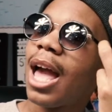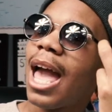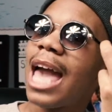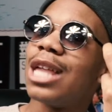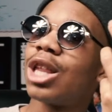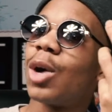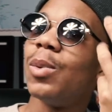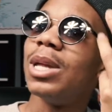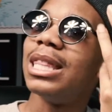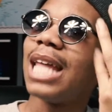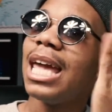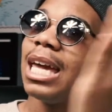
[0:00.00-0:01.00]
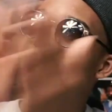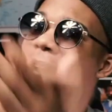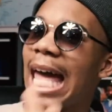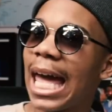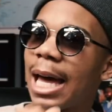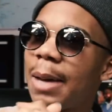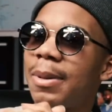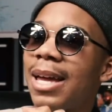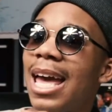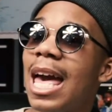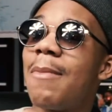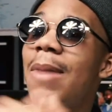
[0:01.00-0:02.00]
and so when they collab
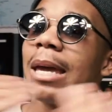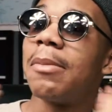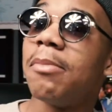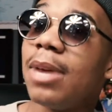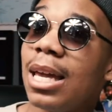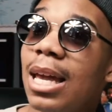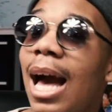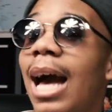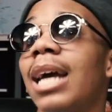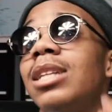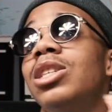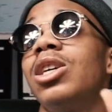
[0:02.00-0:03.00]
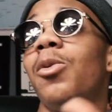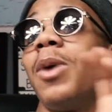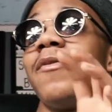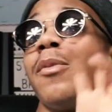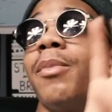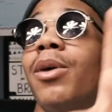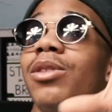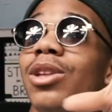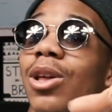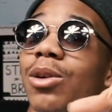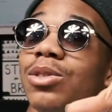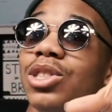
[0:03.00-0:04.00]
and make me, I took away from both of
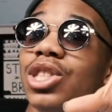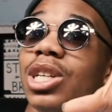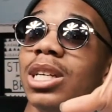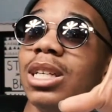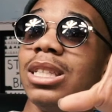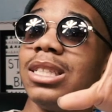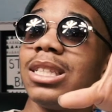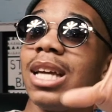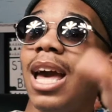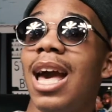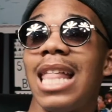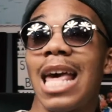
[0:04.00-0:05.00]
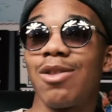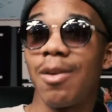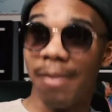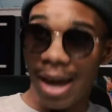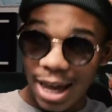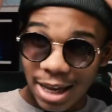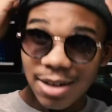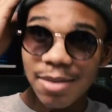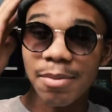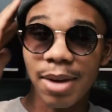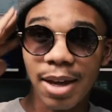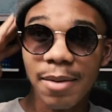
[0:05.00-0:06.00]
those genes, and that's what made
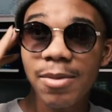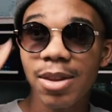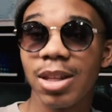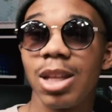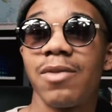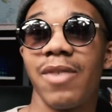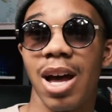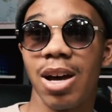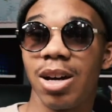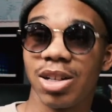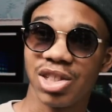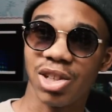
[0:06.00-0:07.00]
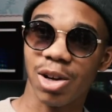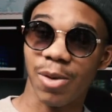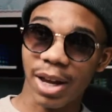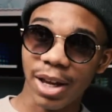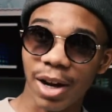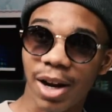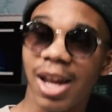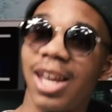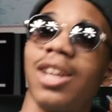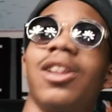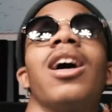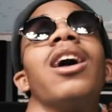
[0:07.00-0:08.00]
me this fine hunk of junk right here,
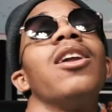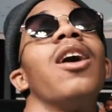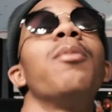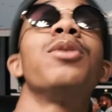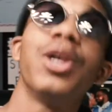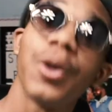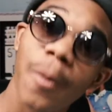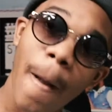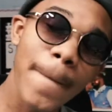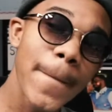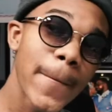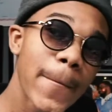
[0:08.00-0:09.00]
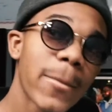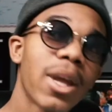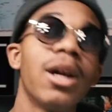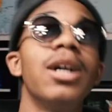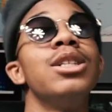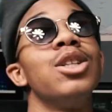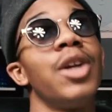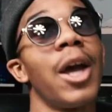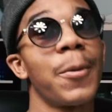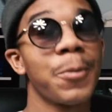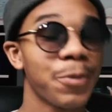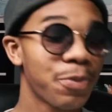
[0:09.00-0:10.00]
and I know I'm cute. So
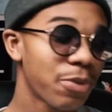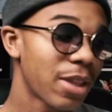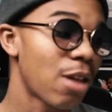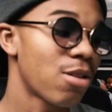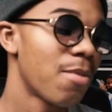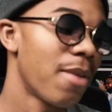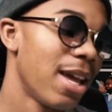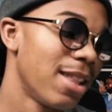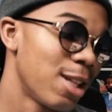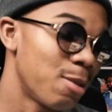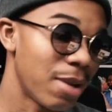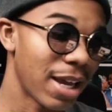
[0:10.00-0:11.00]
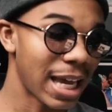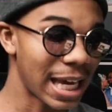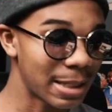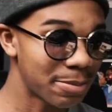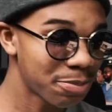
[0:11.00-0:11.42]
yeah, that's what made this big head.